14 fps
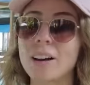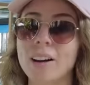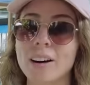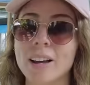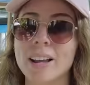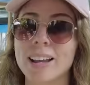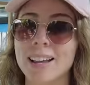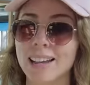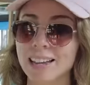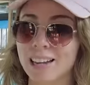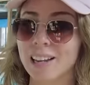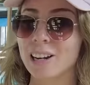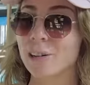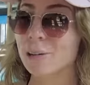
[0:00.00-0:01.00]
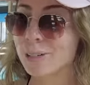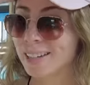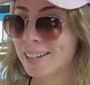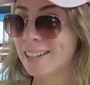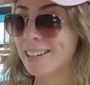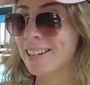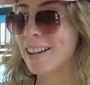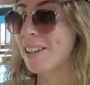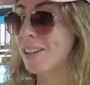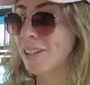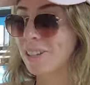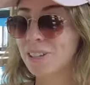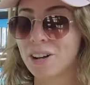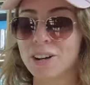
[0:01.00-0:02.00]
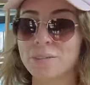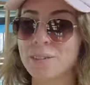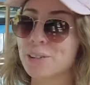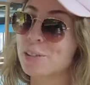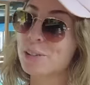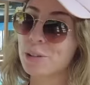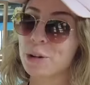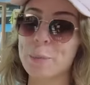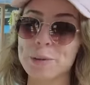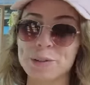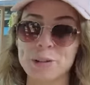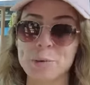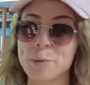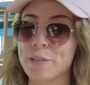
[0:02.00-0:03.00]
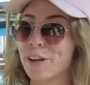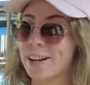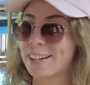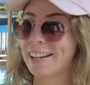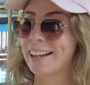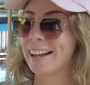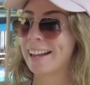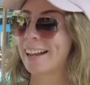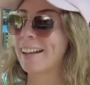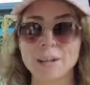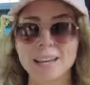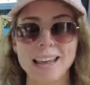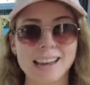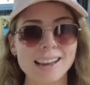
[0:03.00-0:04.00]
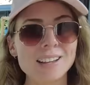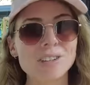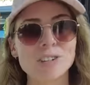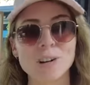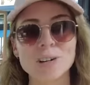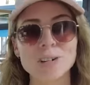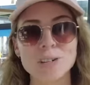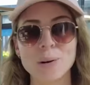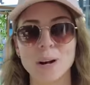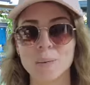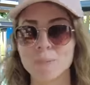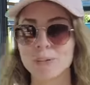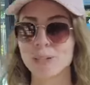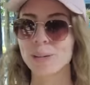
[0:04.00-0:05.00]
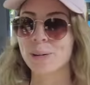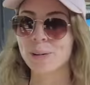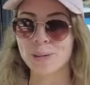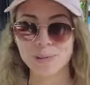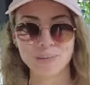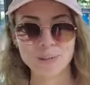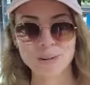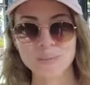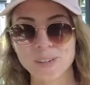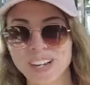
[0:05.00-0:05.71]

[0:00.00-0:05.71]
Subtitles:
are included. The staff are super, super friendly. But yeah, let's show you up to the room